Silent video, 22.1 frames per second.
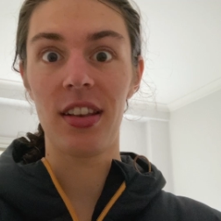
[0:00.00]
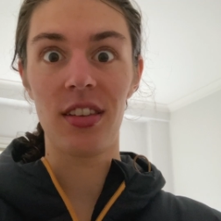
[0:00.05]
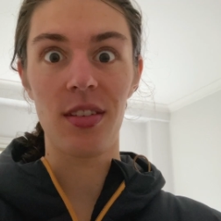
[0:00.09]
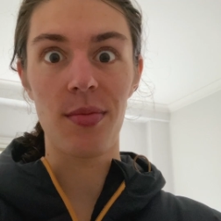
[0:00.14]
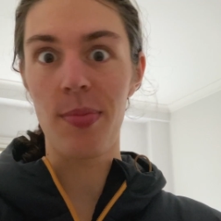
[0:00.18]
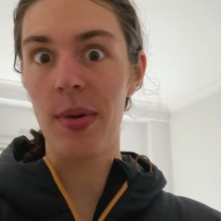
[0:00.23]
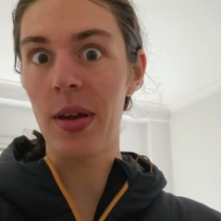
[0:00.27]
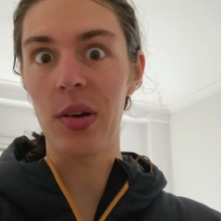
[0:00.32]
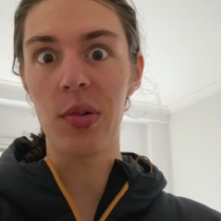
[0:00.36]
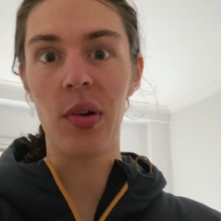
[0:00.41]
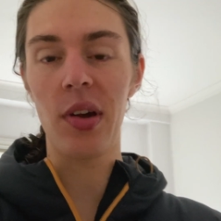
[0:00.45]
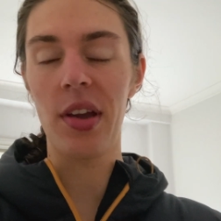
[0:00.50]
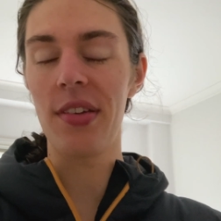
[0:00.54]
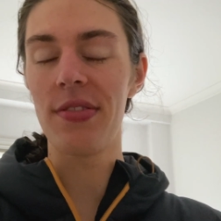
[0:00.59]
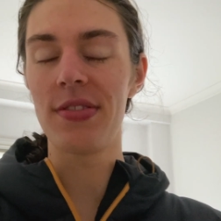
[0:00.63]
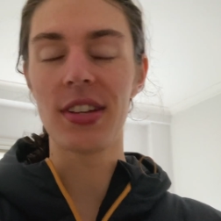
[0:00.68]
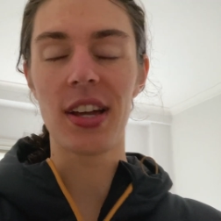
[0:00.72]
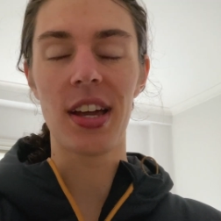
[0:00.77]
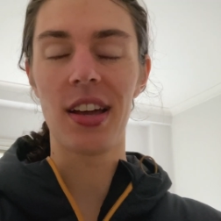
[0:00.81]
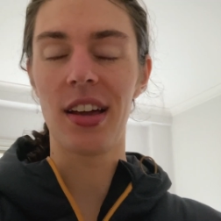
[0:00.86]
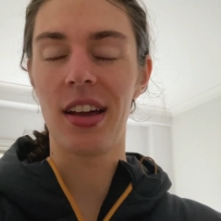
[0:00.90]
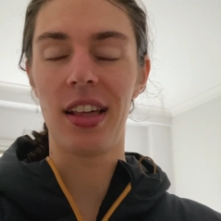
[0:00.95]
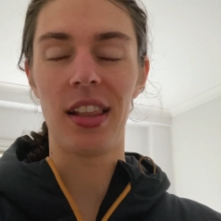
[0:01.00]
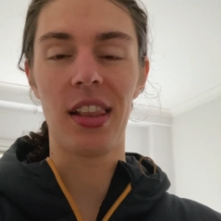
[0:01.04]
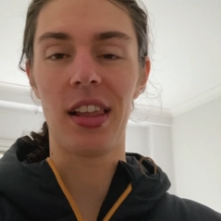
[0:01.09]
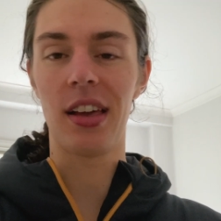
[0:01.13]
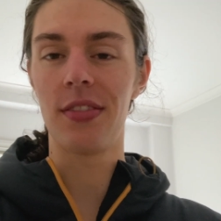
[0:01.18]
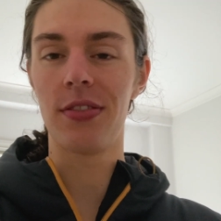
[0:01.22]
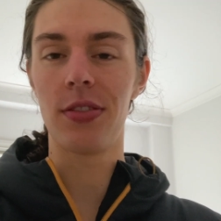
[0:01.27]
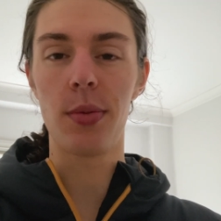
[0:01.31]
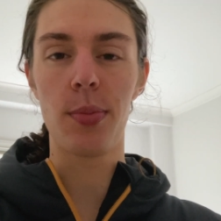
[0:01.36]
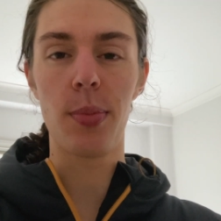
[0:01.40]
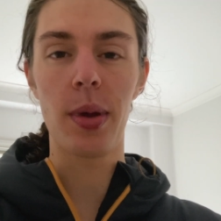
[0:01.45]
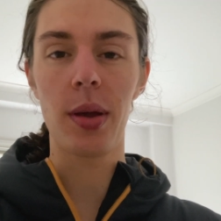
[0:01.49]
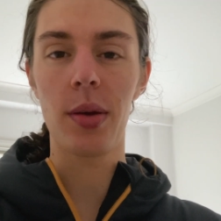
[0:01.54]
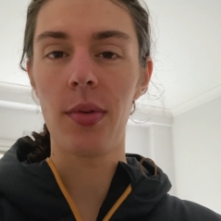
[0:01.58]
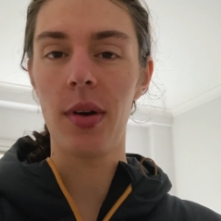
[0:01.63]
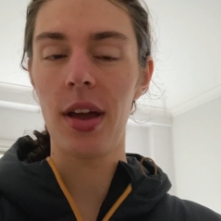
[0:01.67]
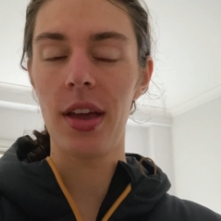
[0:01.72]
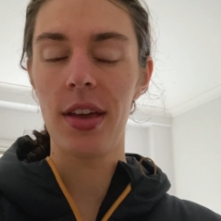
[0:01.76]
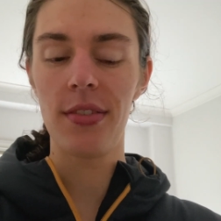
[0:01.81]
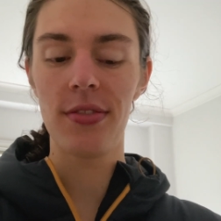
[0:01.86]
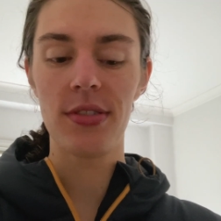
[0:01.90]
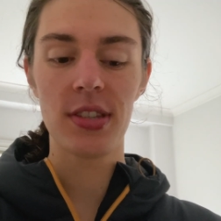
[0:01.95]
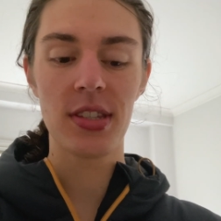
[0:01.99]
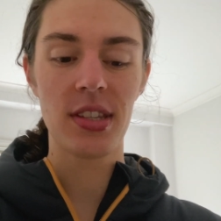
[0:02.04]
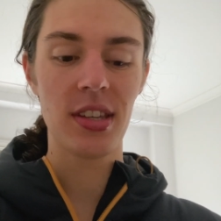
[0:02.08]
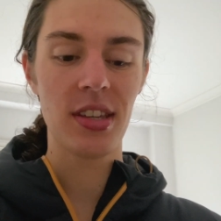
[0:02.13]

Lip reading: The big waves, I love the big waves.